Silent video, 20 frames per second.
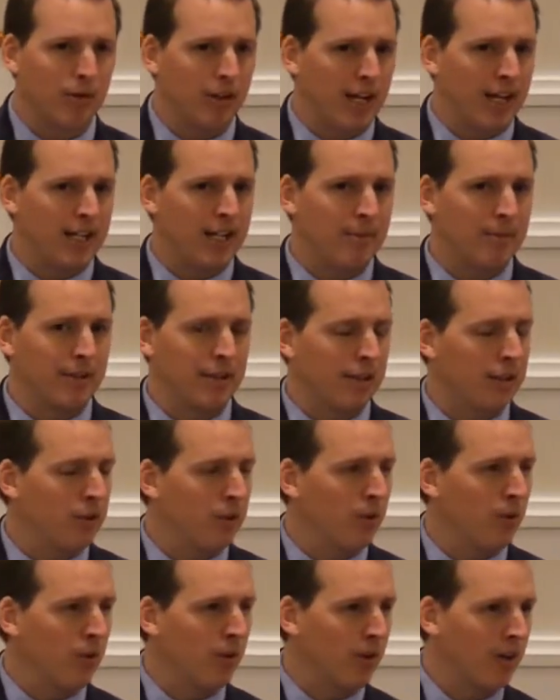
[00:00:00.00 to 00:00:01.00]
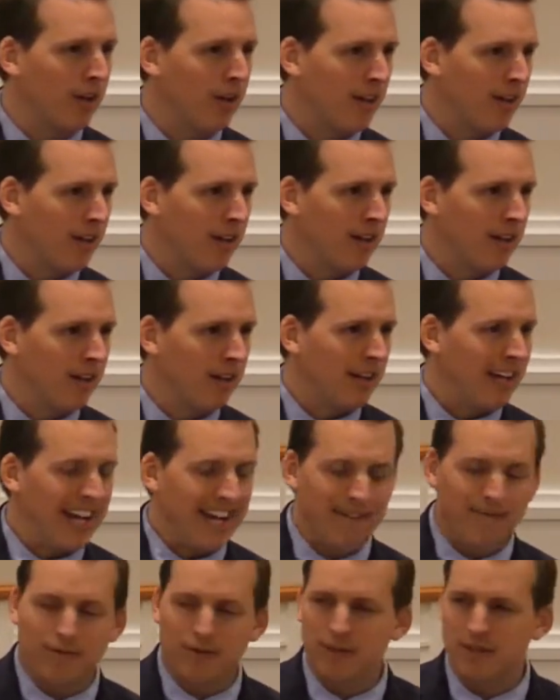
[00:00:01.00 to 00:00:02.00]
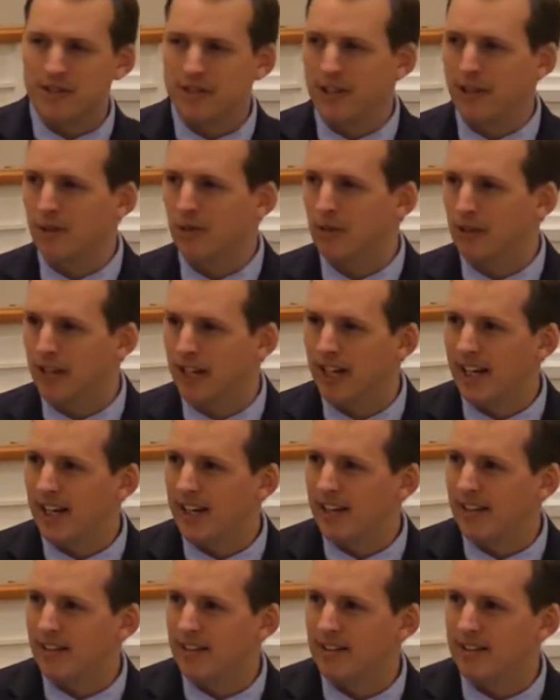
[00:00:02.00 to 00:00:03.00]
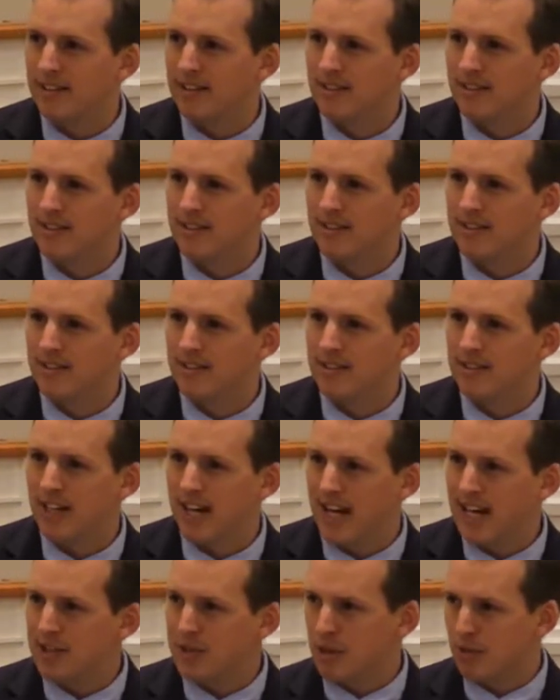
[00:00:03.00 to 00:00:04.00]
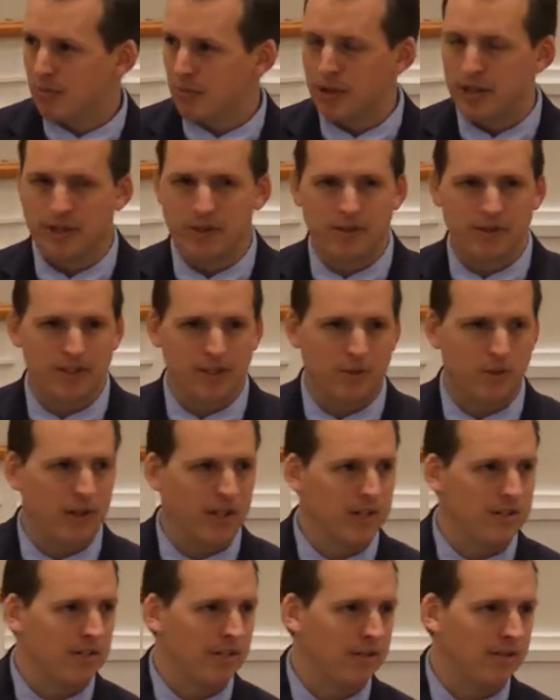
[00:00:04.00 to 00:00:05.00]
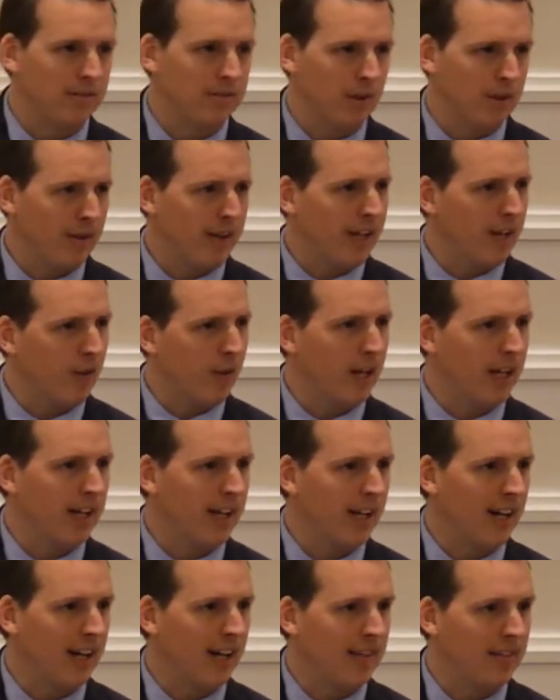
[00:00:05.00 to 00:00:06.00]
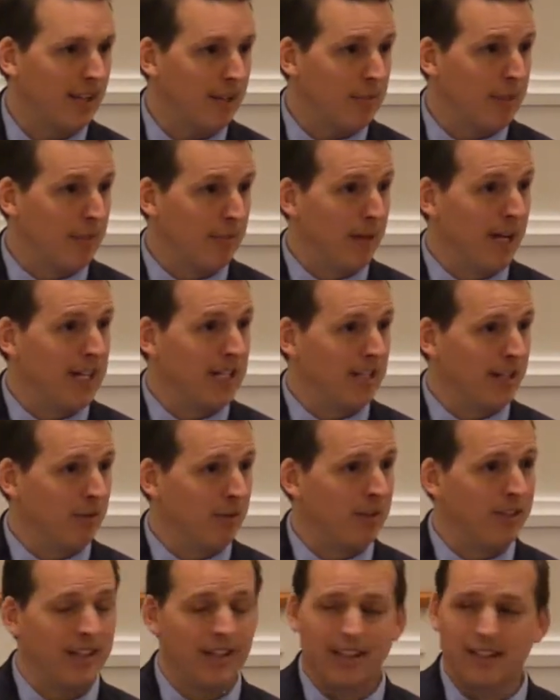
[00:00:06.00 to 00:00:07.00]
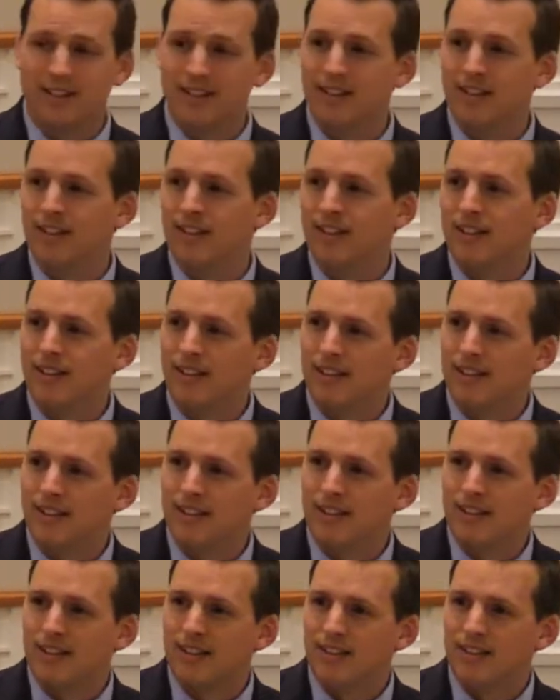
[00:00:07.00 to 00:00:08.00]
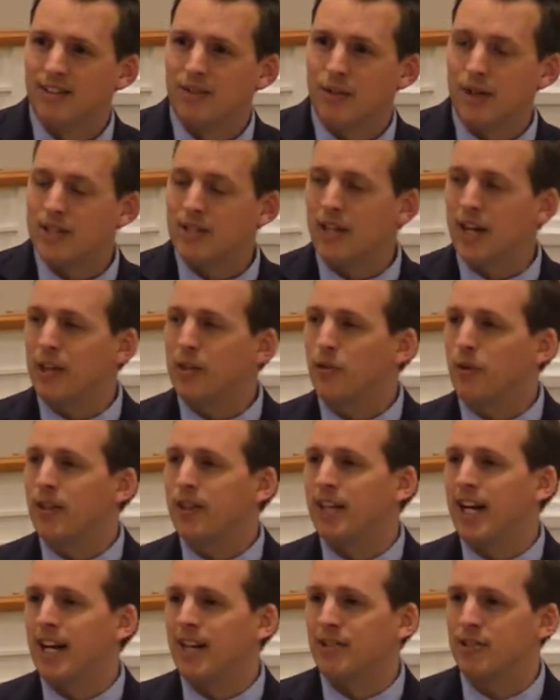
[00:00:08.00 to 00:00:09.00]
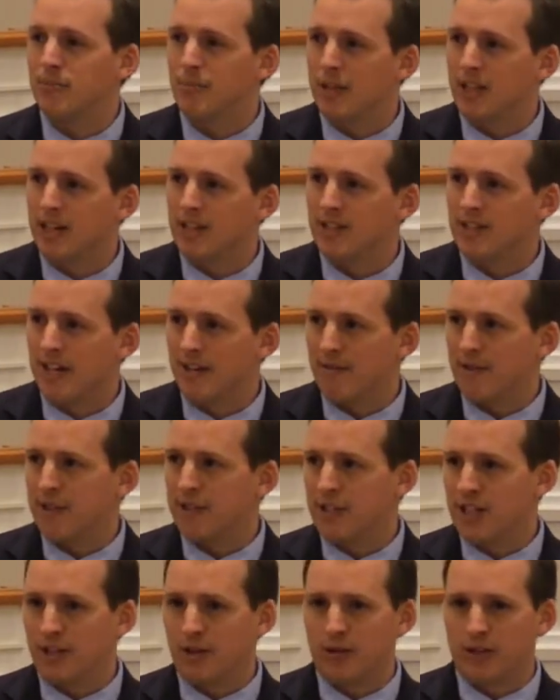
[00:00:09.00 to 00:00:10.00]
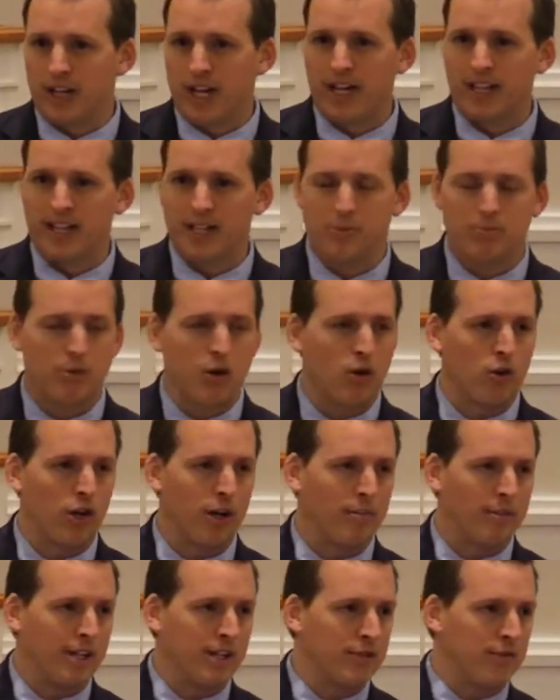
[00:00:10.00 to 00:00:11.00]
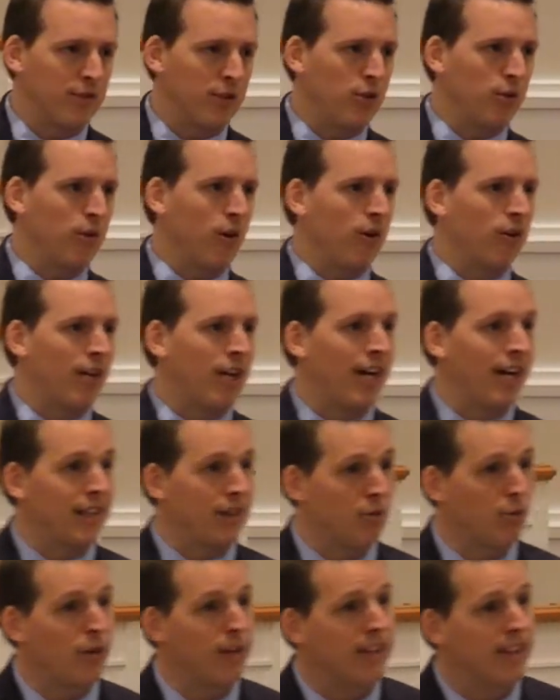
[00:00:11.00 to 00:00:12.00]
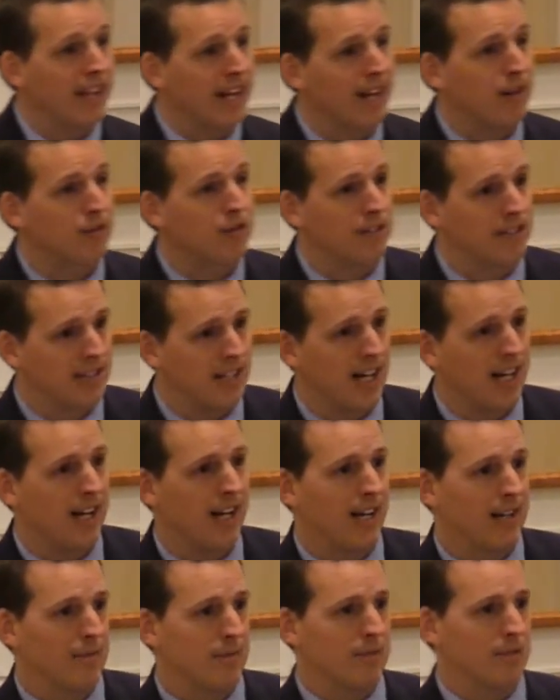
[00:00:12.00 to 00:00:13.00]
lined up at the door every single day to ask your preacher this question. Where do I go when I die? That'd be amazing, wouldn't it? Well, I say 3,000 because every single day this program gets viewed online 3,000 times.